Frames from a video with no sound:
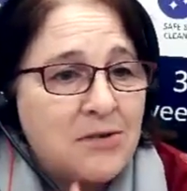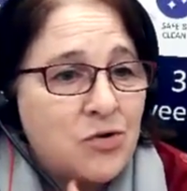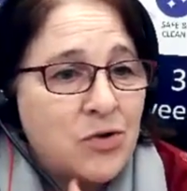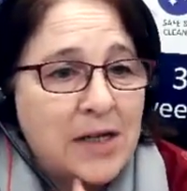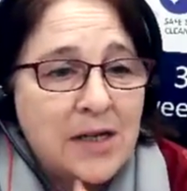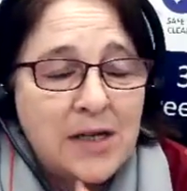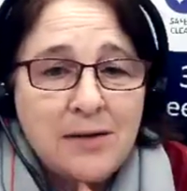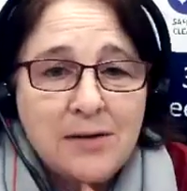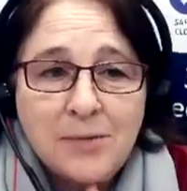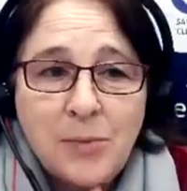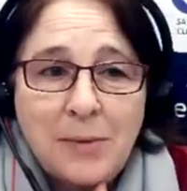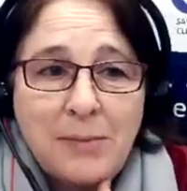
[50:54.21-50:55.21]
tricky.
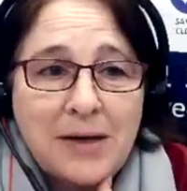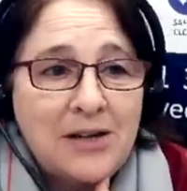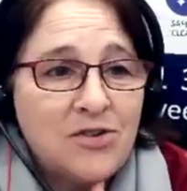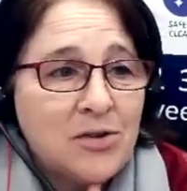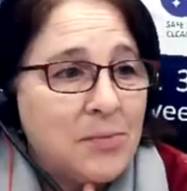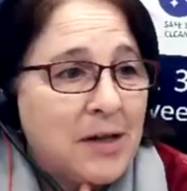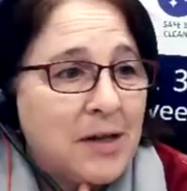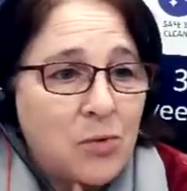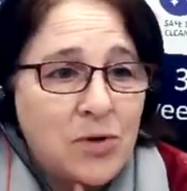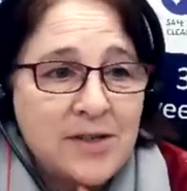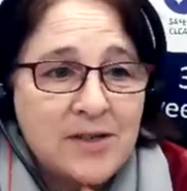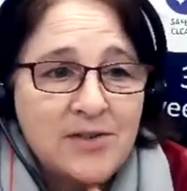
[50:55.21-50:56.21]
We manage them; they're all
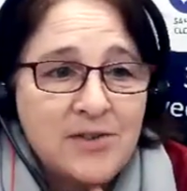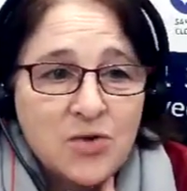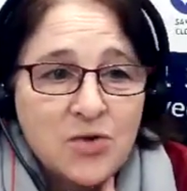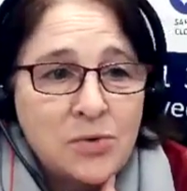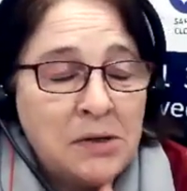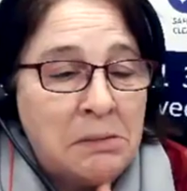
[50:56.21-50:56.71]
individual.